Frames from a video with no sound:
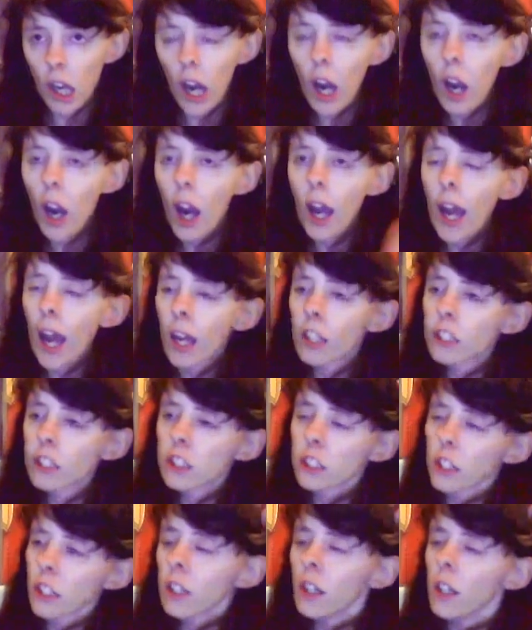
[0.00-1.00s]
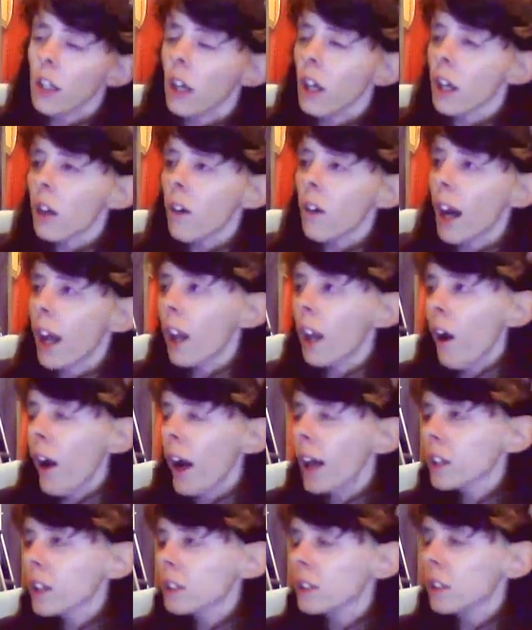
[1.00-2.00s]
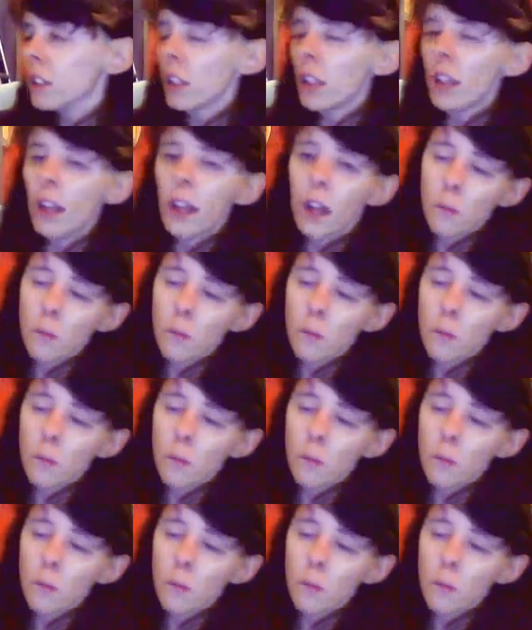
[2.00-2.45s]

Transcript: I actually quite liked it.